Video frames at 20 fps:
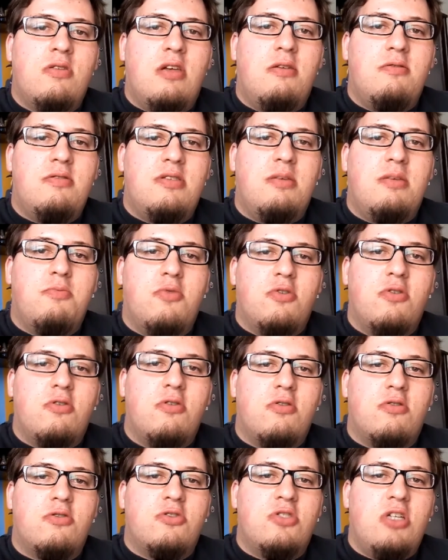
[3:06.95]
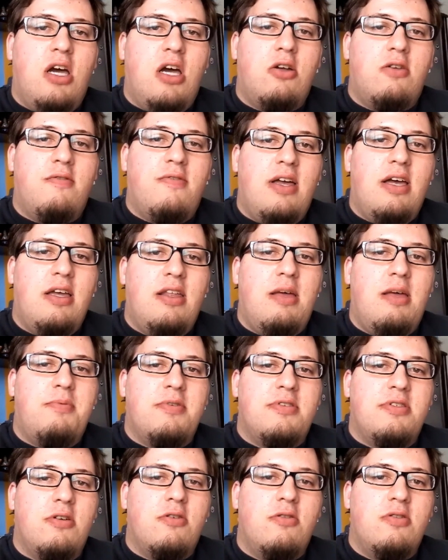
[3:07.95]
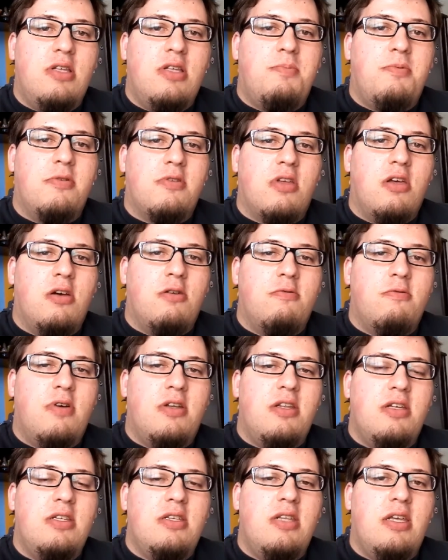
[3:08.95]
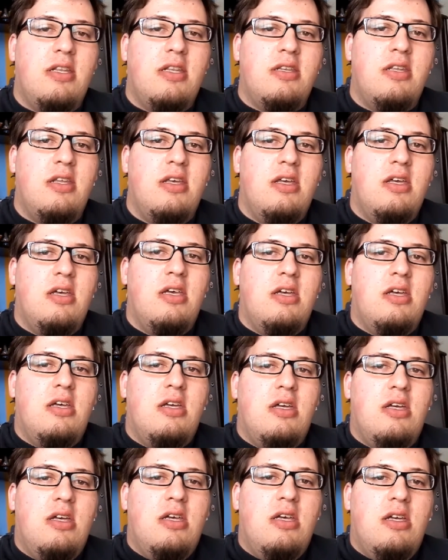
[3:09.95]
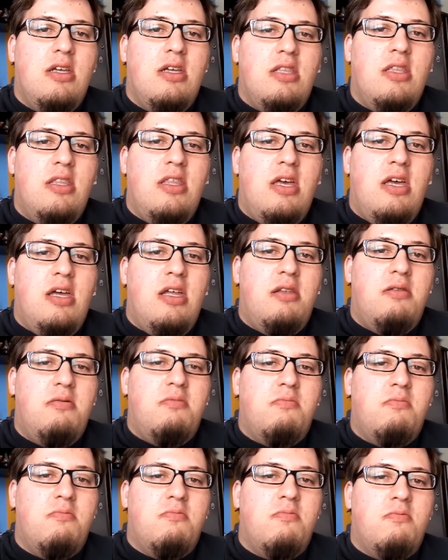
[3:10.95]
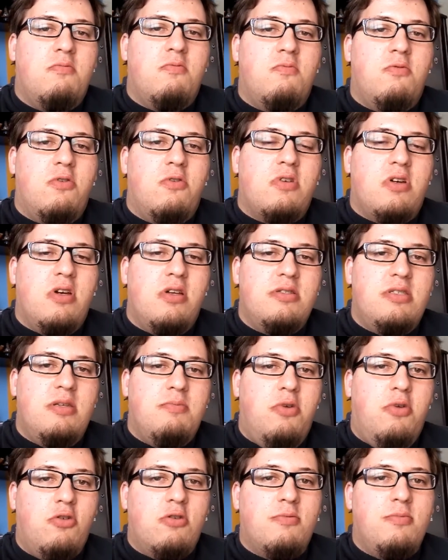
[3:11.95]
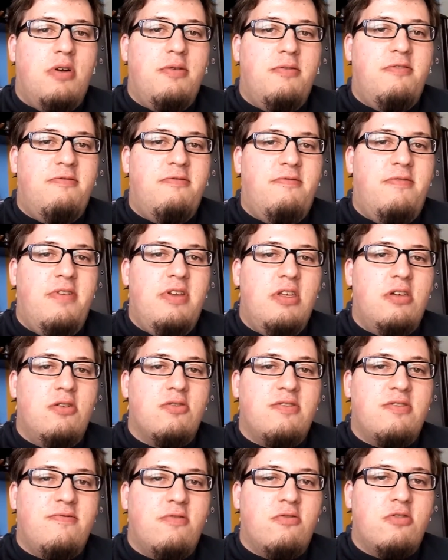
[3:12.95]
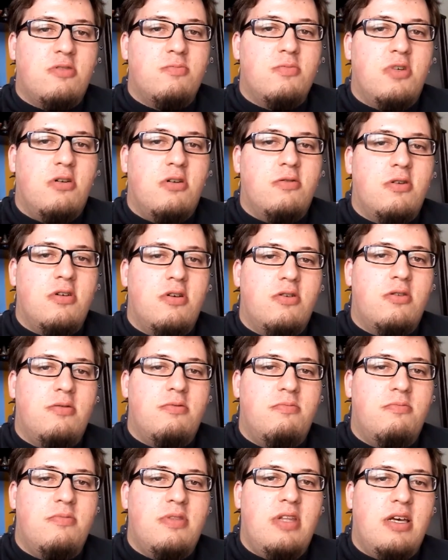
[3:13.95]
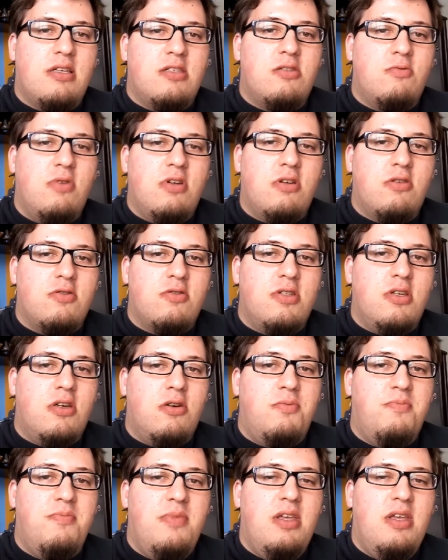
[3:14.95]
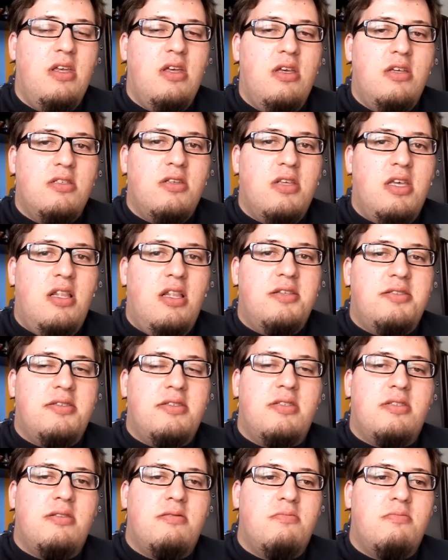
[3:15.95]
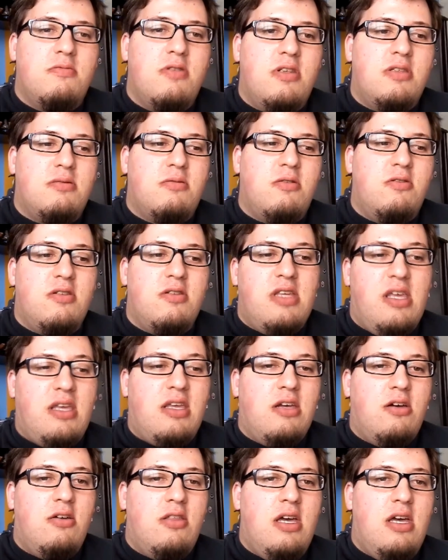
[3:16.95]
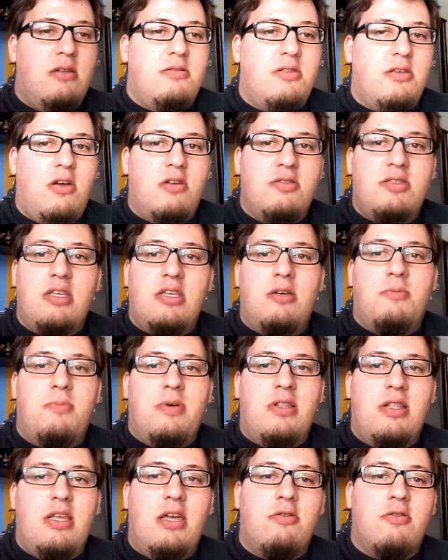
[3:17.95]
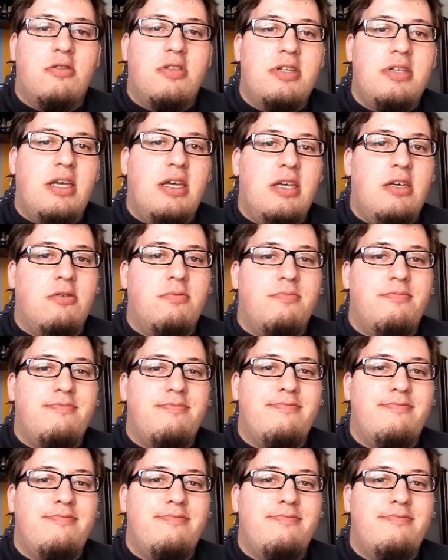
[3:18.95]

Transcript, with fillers: get some more Child of Light episodes up and get running and then work on some Pokemon videos for tomorrow and next week or so. So yeah, let's just going to take care of that. So I'll see you a bit later in the day here.